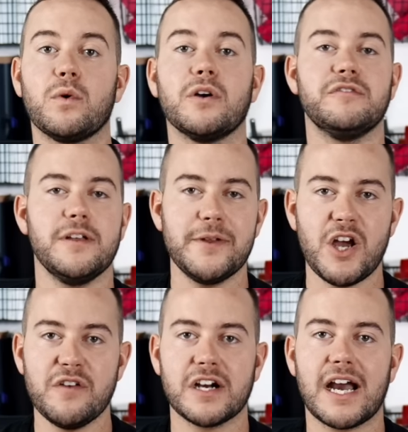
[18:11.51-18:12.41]
We're gonna flip it
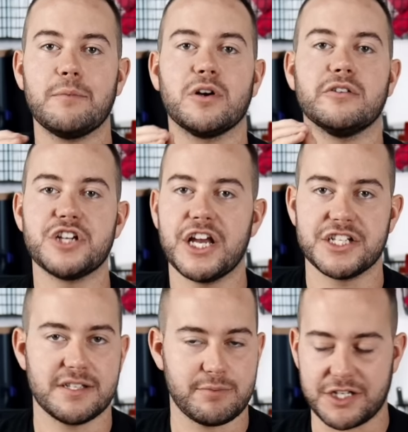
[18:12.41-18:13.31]
over and we're gonna change
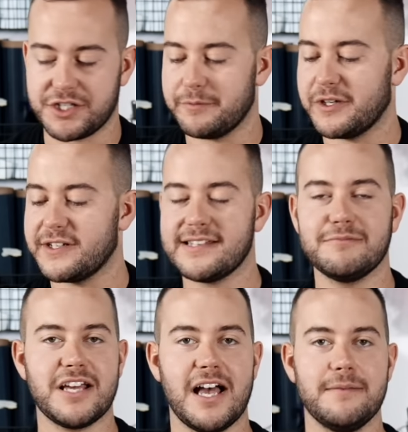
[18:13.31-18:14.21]
the pressure because
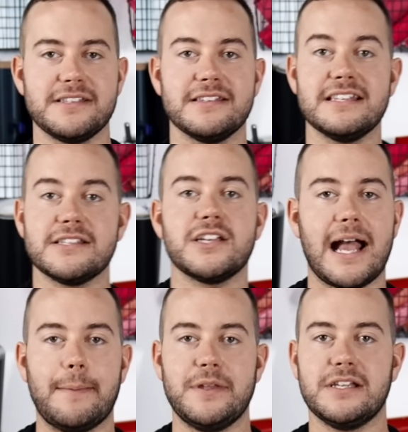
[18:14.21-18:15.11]
sometimes this could
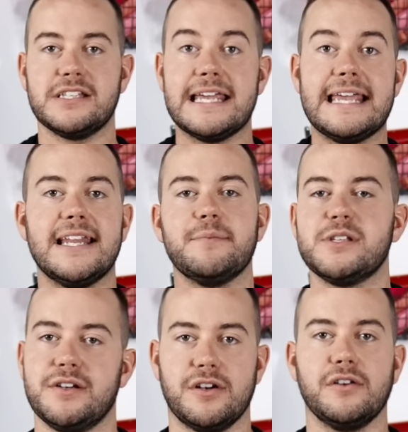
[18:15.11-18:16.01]
happen to any
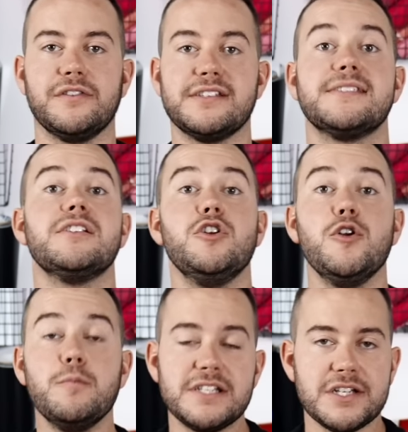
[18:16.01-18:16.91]
material. This is a
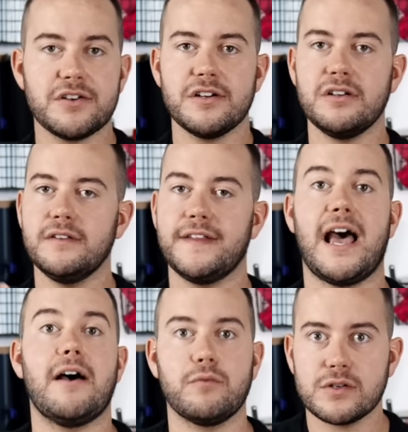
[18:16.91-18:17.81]
new material that
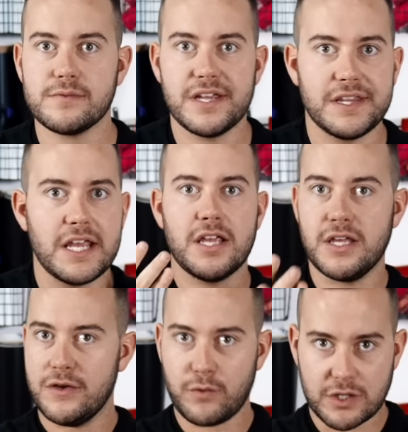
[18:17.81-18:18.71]
I've worked with,
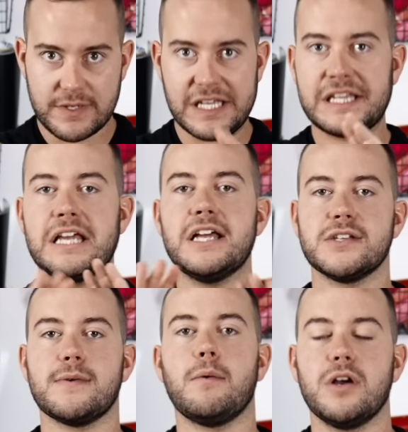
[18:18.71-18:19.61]
you've worked with,
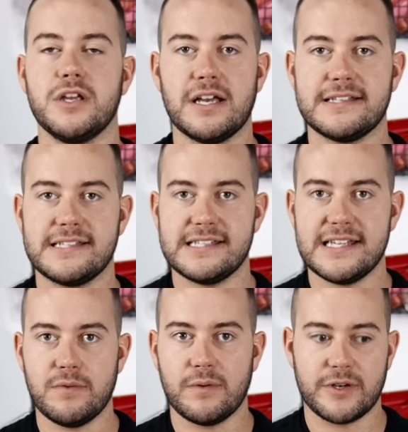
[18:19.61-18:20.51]
so I want you guys to
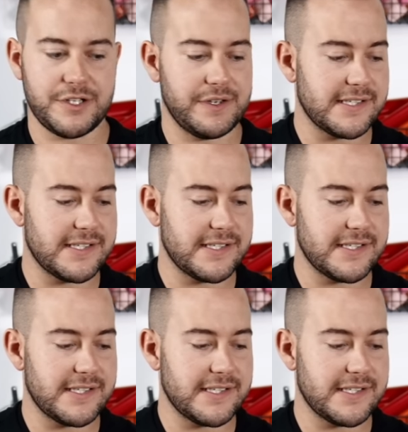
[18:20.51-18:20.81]
see what we're doing.